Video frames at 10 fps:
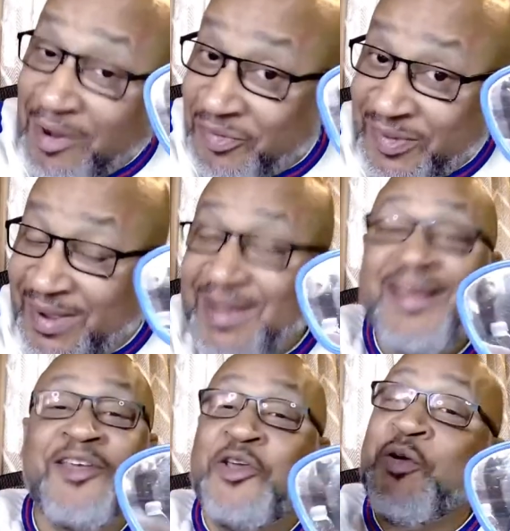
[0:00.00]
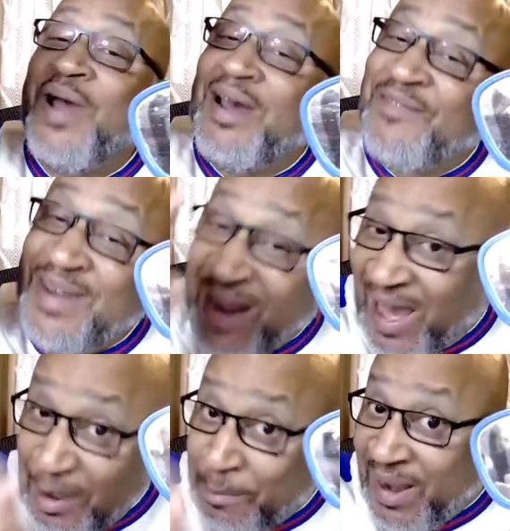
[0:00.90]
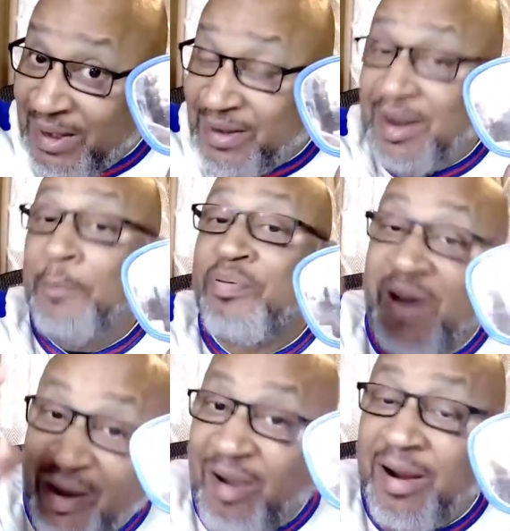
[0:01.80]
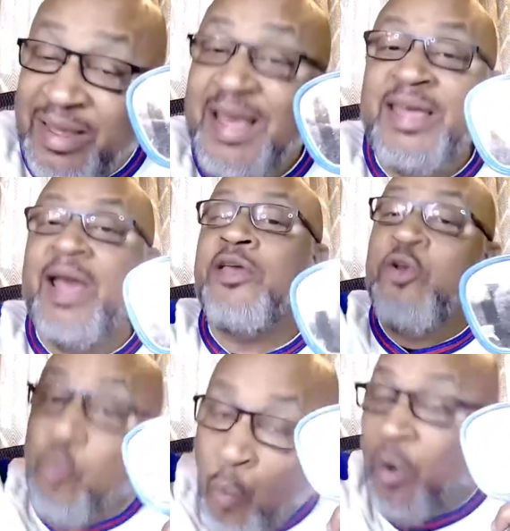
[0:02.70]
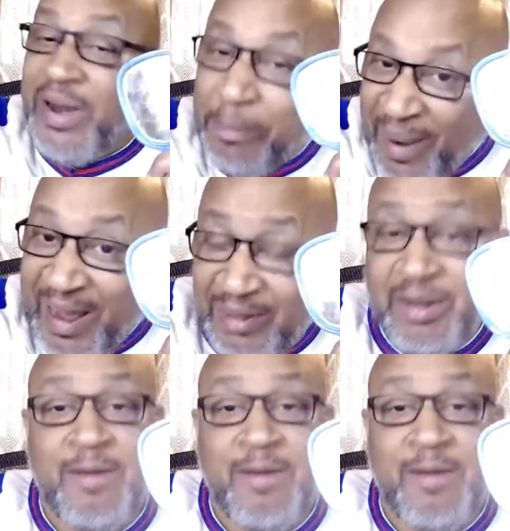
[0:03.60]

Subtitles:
out there, you have not made it a priority, yet you want it badly.